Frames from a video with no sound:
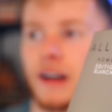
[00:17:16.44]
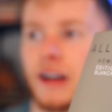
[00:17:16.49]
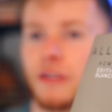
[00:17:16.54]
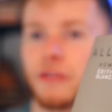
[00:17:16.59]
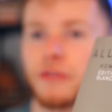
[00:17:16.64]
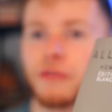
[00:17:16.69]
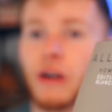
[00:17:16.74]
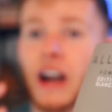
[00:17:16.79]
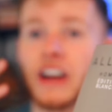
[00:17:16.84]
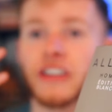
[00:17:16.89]

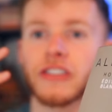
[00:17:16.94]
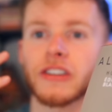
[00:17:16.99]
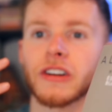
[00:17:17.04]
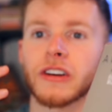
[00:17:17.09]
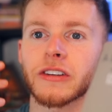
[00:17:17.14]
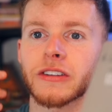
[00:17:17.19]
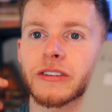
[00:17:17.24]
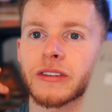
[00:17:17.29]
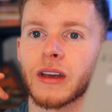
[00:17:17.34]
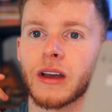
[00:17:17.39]

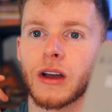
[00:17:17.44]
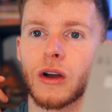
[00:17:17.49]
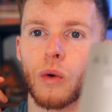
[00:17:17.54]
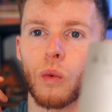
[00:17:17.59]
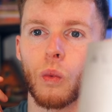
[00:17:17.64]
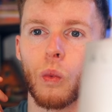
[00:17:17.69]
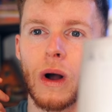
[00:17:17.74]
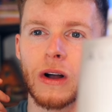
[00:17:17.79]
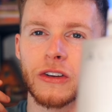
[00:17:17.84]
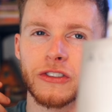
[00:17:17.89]
freshness,
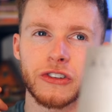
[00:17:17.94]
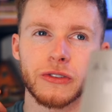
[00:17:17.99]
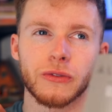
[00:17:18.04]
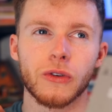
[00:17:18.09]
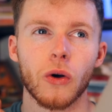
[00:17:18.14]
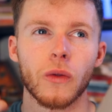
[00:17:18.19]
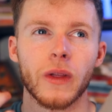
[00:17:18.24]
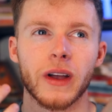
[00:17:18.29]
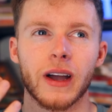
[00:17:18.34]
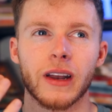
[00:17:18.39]
whilst you've
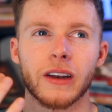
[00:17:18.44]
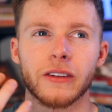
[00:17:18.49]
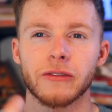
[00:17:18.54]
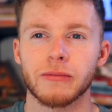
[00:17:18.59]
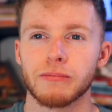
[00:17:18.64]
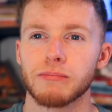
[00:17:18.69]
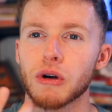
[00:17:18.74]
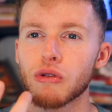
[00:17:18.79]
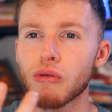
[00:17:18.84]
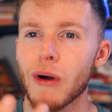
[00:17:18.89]
got the kind
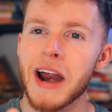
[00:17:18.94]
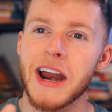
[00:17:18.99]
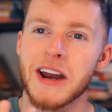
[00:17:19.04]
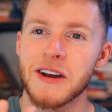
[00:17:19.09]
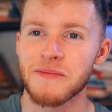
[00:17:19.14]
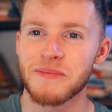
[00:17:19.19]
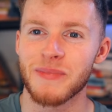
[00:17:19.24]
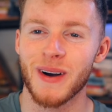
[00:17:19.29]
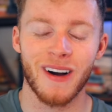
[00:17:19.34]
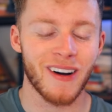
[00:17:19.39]
of
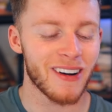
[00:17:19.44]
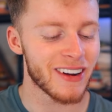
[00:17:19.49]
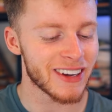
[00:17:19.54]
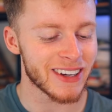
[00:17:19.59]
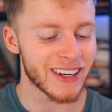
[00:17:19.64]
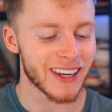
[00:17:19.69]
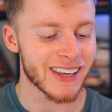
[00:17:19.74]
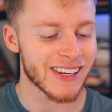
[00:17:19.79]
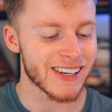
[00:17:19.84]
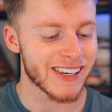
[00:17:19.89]
meringue
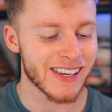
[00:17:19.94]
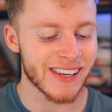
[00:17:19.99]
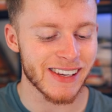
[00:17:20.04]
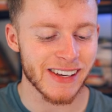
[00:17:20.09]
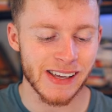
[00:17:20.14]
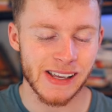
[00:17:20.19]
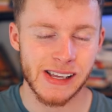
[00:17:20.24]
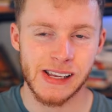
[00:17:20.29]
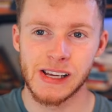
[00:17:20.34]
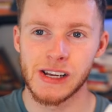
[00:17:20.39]
pie in
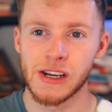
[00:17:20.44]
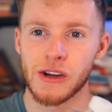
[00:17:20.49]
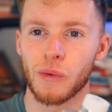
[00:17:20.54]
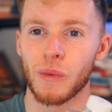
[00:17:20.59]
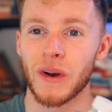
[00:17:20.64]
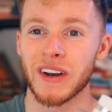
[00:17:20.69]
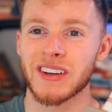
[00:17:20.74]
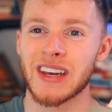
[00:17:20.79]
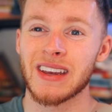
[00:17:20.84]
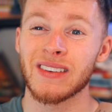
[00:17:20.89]
here,
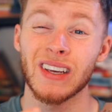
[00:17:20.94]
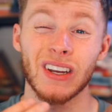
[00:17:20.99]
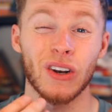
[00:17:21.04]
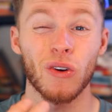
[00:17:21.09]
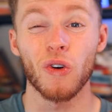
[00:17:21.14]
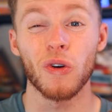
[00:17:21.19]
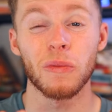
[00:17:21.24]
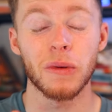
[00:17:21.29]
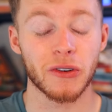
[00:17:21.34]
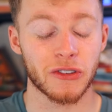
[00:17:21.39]
which gives it an
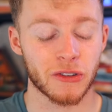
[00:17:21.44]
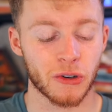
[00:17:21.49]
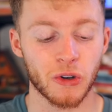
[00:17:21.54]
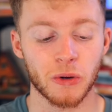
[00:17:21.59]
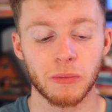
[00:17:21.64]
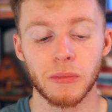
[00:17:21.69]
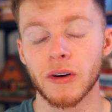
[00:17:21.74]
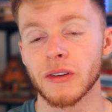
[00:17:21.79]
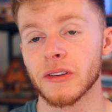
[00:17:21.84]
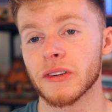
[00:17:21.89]
almost
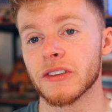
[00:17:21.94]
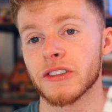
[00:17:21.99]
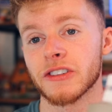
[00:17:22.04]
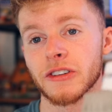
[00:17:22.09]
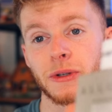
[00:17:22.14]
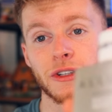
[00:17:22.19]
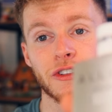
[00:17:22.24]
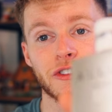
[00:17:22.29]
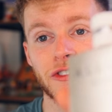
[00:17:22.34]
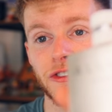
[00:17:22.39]
gourmand.
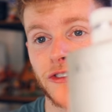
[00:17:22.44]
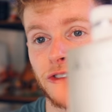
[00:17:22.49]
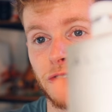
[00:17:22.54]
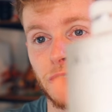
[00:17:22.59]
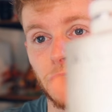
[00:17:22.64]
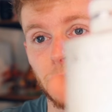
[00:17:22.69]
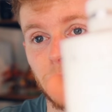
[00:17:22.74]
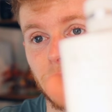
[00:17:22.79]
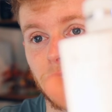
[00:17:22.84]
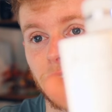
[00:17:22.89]
So it's
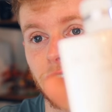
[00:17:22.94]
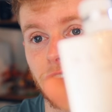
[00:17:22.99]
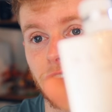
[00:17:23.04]
super,